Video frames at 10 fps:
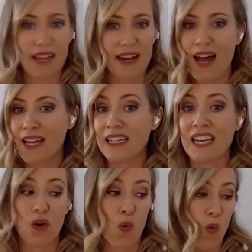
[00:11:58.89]
And I
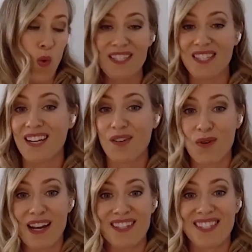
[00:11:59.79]
didn't care what seat it
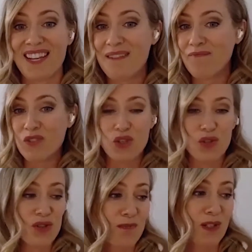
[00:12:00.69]
was.
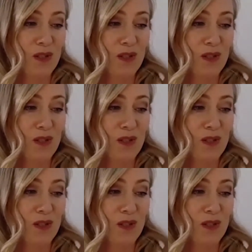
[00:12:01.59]
Junior